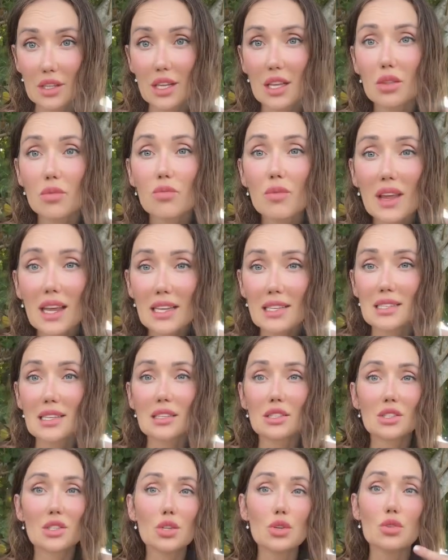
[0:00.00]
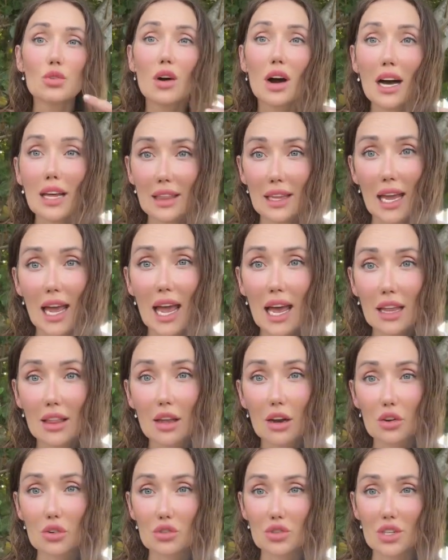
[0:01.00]
That means that you are the
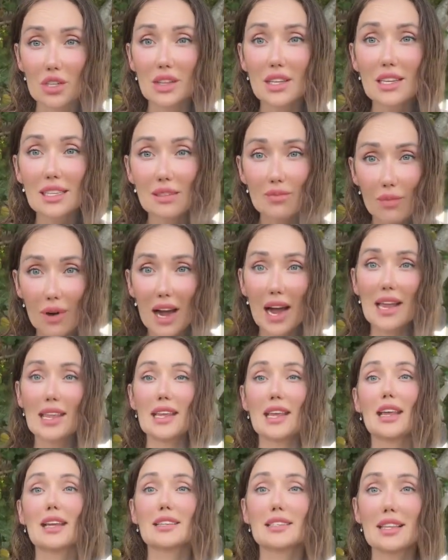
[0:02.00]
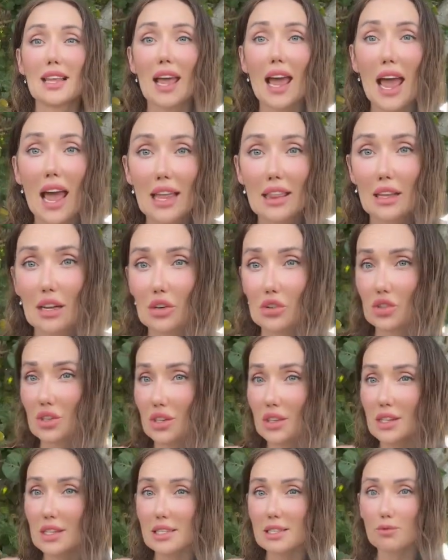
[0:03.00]
energy, this body is the energy,
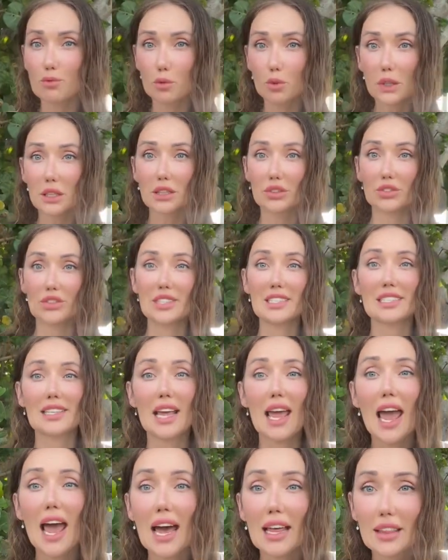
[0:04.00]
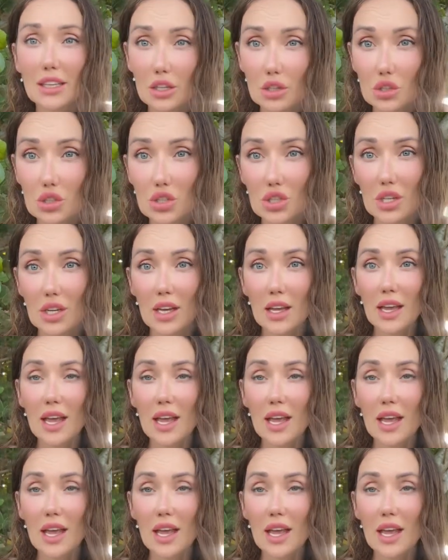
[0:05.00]
this world is the energy.